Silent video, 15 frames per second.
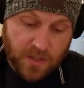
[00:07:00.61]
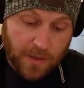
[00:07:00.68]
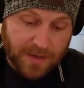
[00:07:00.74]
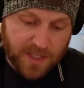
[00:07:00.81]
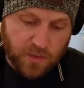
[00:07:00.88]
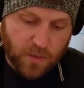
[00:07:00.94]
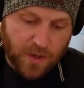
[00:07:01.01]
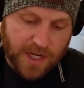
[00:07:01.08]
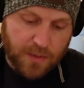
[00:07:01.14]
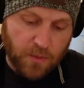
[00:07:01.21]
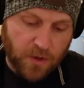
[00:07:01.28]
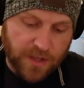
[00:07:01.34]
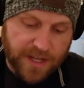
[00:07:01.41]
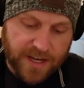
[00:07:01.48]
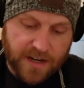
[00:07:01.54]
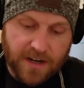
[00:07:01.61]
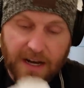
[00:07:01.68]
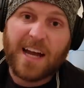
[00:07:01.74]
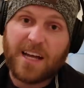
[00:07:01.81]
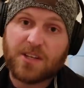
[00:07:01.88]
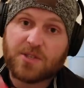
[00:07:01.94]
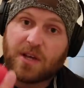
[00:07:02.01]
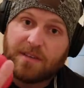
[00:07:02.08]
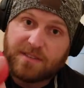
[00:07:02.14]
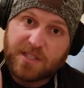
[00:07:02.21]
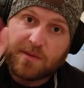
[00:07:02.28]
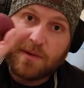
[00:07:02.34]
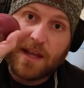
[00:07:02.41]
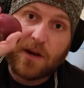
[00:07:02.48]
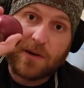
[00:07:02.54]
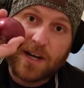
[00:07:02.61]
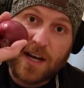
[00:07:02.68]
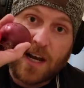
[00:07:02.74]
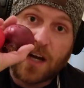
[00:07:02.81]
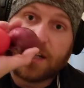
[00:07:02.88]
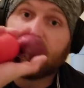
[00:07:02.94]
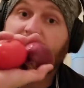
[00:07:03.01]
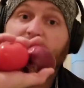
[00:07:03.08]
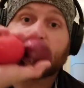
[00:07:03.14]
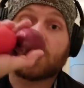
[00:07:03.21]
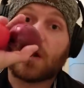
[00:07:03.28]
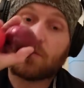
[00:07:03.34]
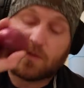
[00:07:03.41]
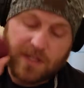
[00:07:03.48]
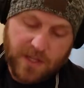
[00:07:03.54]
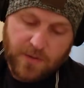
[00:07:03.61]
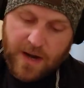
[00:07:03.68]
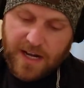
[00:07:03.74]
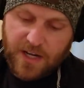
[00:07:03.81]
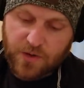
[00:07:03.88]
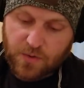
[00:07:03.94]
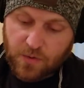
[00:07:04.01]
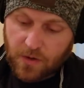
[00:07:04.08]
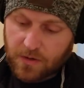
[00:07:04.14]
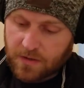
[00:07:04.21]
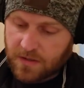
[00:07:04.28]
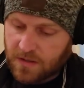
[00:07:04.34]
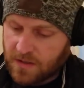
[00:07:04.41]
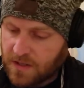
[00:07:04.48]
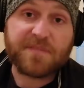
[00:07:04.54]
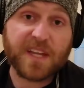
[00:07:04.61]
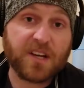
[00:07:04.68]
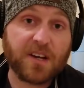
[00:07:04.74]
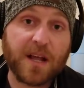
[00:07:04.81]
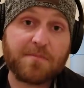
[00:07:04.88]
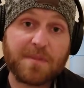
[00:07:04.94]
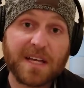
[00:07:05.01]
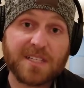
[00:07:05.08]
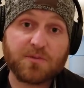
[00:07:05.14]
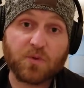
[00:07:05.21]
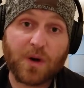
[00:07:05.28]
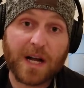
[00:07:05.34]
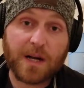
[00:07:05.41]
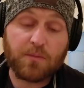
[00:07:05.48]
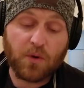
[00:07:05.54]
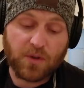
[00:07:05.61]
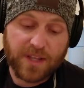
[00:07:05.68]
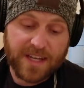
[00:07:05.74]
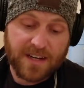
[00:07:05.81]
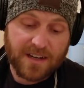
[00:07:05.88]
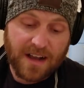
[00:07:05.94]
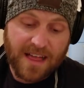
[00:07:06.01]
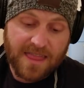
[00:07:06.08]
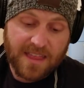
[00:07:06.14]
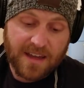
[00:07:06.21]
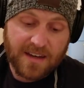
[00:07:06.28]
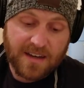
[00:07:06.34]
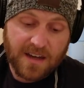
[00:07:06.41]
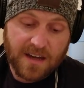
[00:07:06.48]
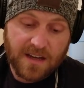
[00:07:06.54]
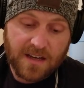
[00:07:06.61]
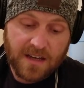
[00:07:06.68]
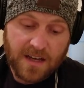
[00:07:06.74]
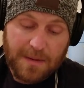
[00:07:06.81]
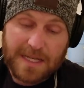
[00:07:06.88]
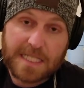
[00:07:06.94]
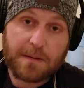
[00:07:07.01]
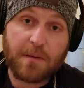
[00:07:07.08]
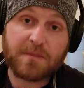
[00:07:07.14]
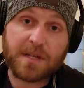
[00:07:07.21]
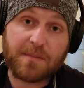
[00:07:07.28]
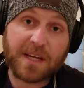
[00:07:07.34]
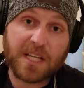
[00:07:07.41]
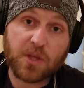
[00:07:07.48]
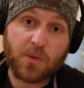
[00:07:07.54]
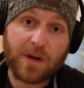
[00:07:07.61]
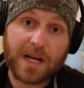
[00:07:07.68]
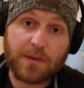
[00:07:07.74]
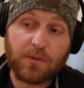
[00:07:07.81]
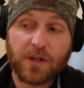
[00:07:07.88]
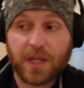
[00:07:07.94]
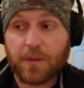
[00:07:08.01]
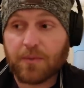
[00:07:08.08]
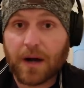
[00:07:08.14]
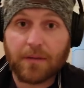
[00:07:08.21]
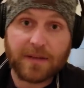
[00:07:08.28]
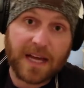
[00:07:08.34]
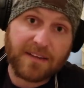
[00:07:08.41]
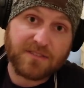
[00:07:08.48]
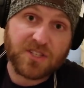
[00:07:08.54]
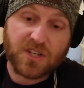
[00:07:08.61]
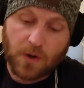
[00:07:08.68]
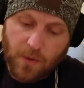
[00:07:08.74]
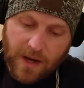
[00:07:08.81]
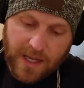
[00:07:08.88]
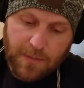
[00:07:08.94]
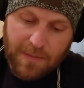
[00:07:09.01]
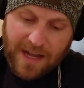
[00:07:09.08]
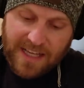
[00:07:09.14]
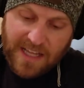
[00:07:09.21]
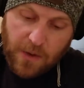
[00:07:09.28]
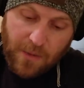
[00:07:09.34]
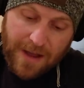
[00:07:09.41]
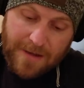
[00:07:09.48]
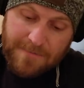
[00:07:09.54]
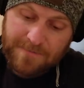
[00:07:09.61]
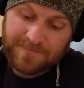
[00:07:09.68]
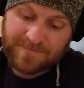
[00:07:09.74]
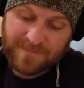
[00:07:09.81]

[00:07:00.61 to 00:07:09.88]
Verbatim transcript: So I'll make some guacamole here. I also have a tomato and an onion, so I'm really ready to roll. Figured I'd make some guacamole here, and then uh, by the time I'm done making the guacamole, I'll probably have to start walking back that way.